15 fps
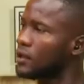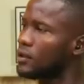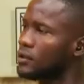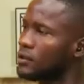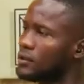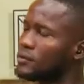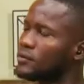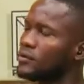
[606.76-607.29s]

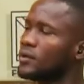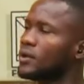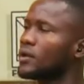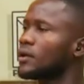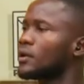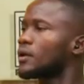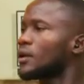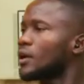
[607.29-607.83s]
time.
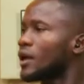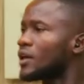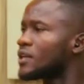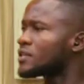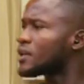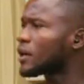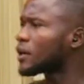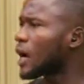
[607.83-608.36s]
Consistency.
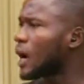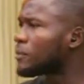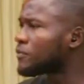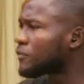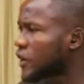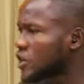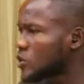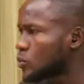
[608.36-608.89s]
Instagram,
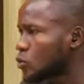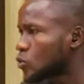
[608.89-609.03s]
Facebook,